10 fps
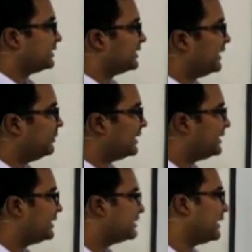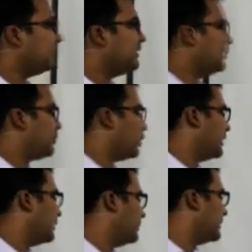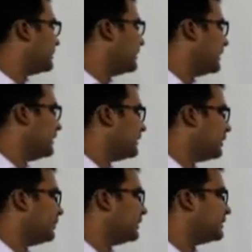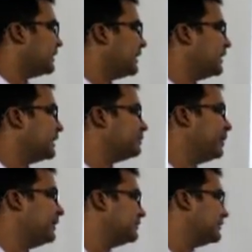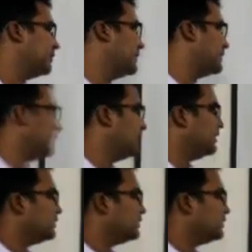The three methods are product method, income method and expenditure method.